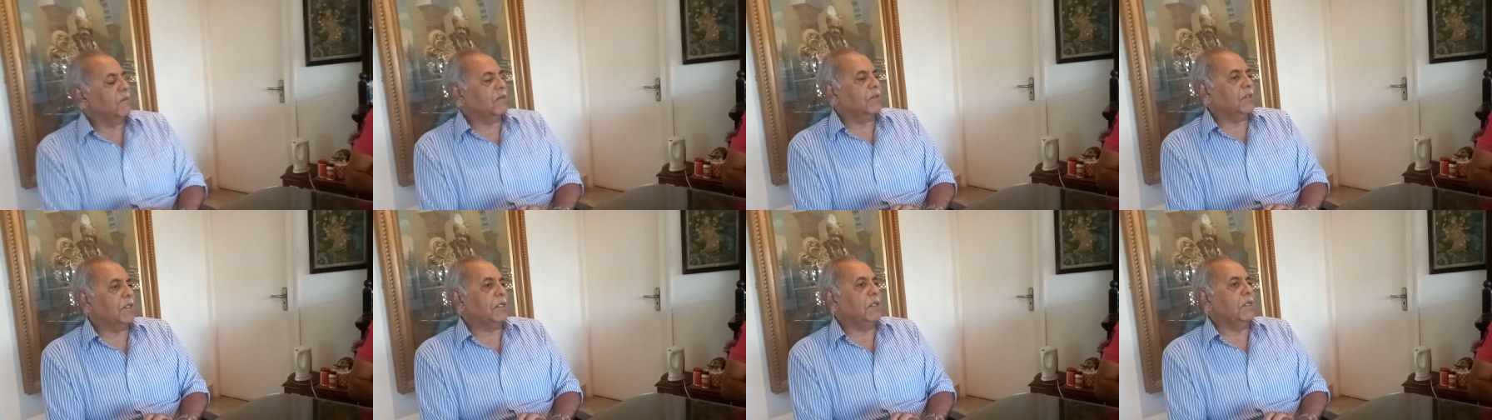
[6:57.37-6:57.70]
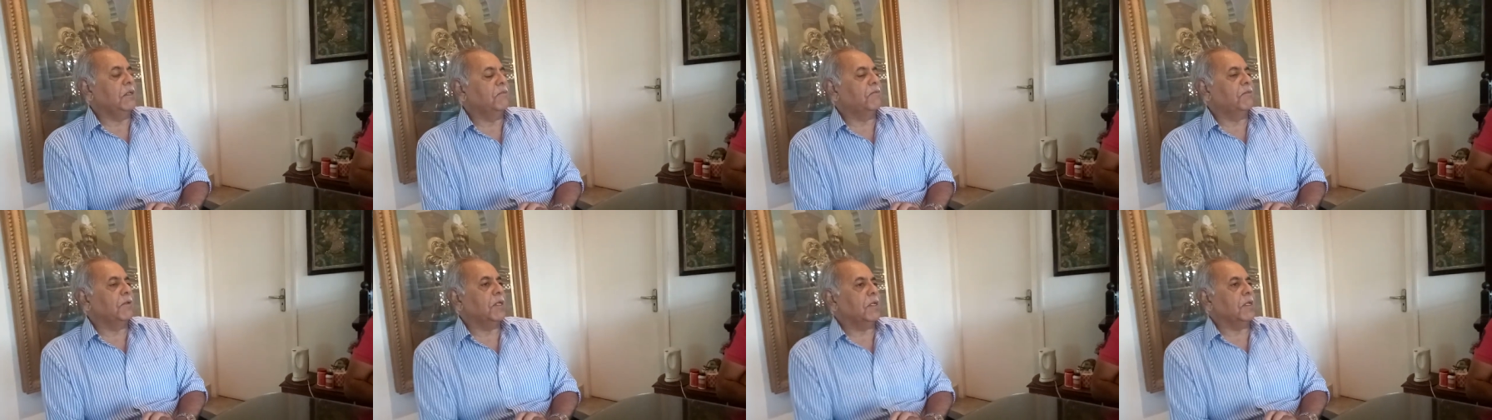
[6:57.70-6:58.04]

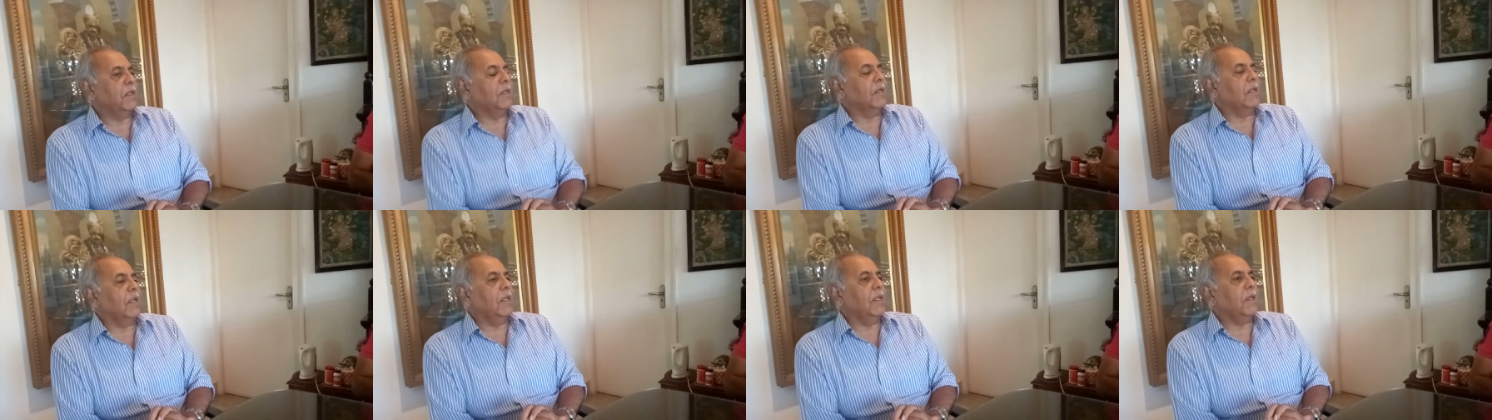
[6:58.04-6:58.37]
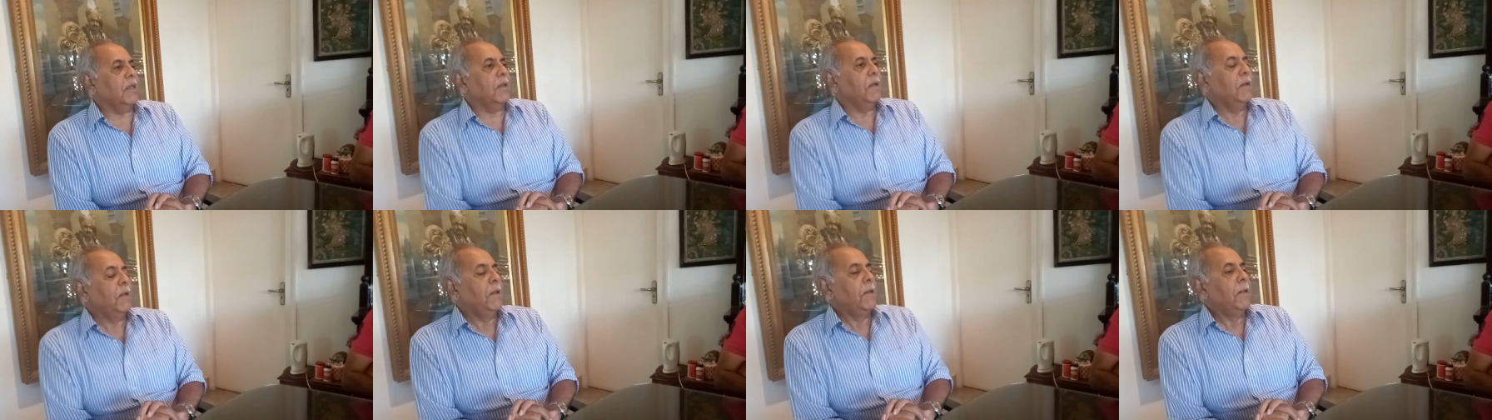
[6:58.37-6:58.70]

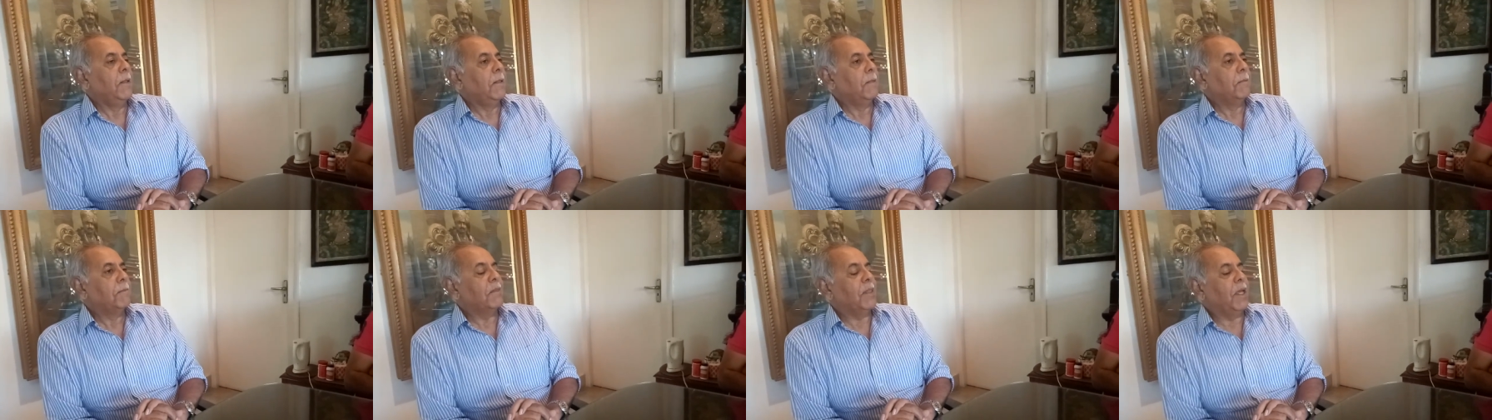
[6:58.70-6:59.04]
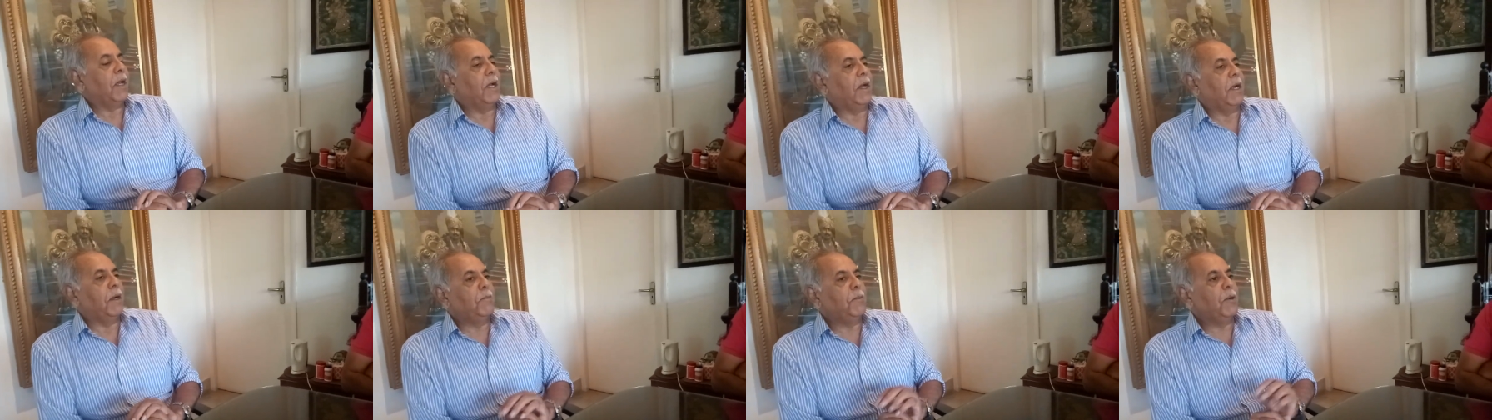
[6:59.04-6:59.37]
significantly
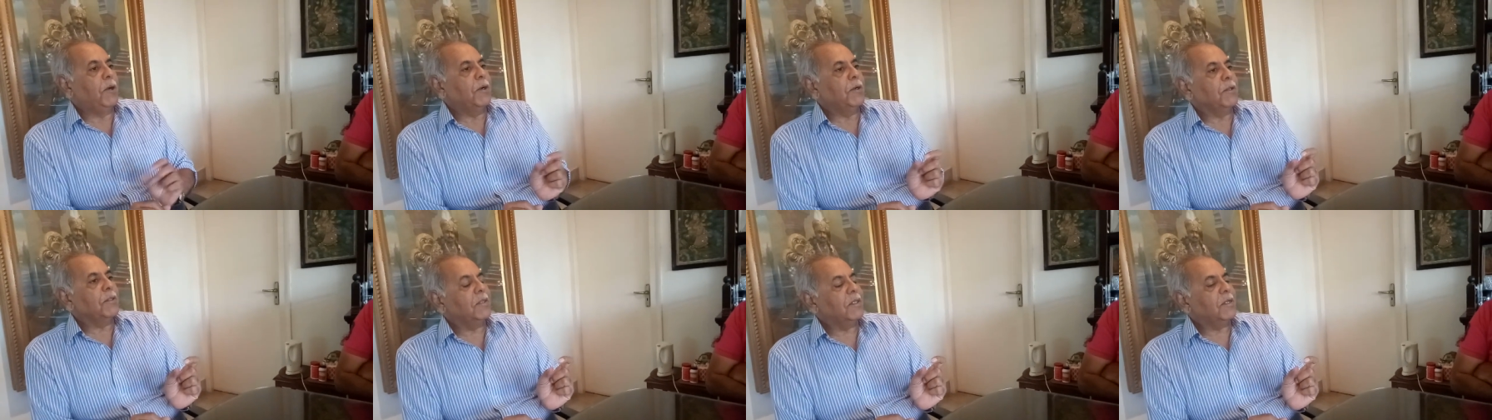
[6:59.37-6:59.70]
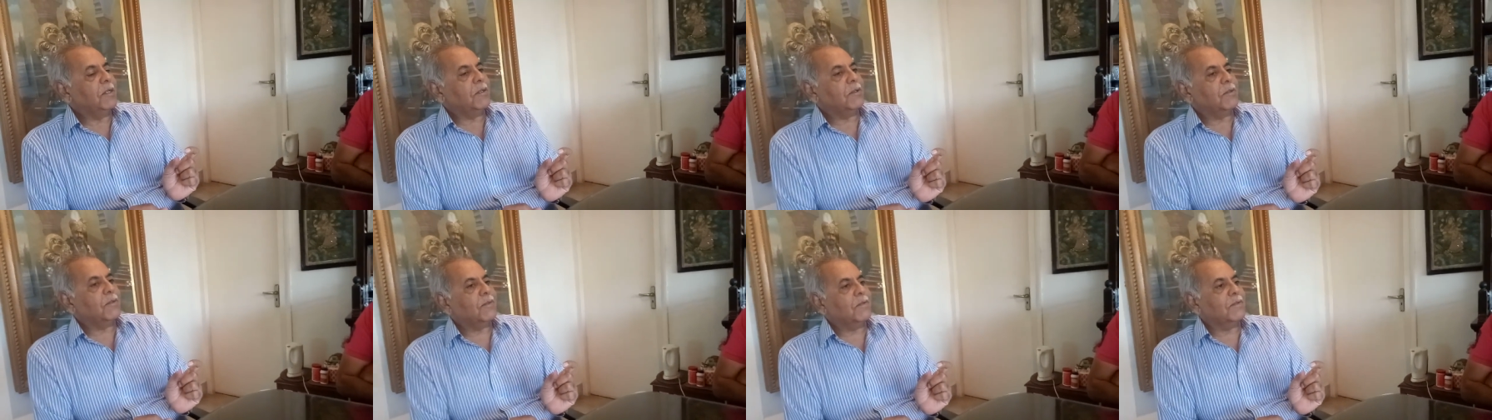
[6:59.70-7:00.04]
among
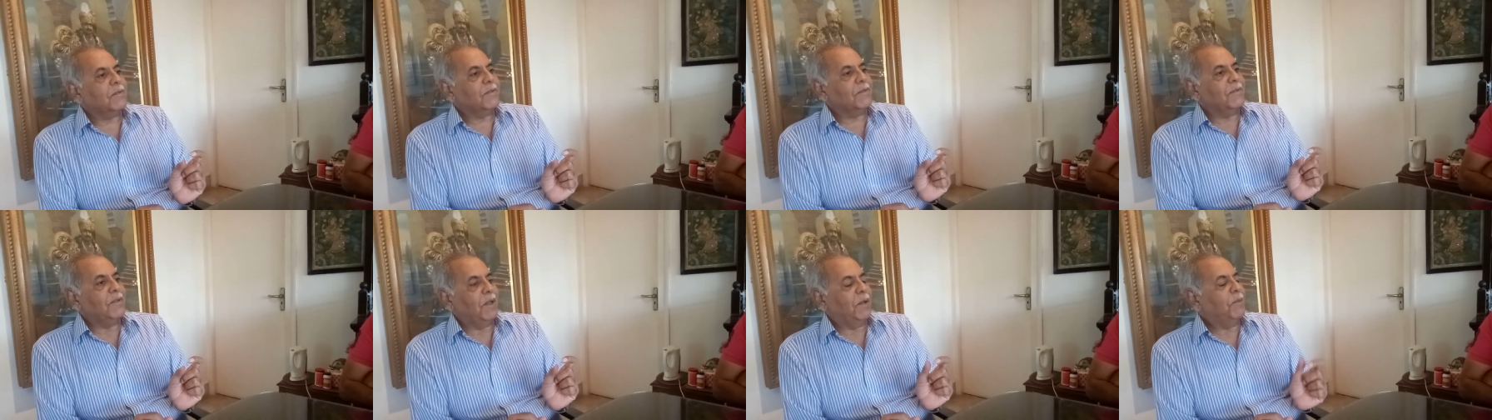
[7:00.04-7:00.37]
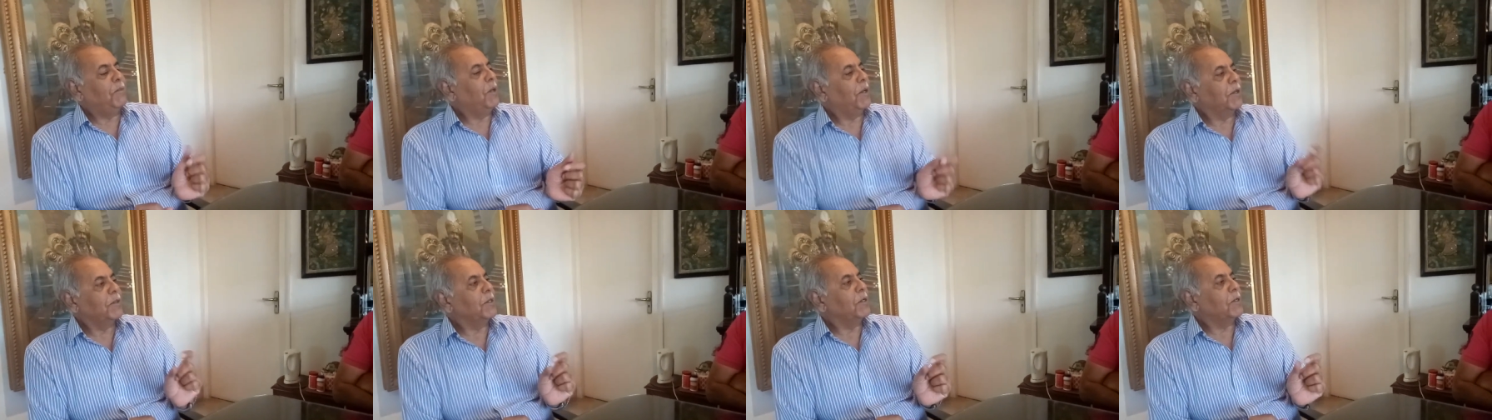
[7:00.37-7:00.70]
the
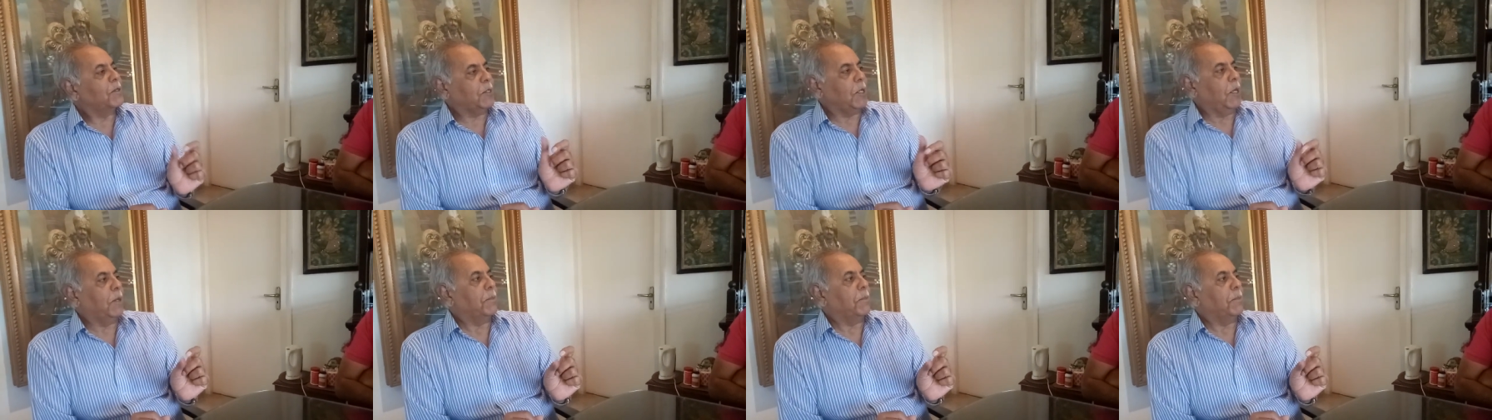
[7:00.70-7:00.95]
among the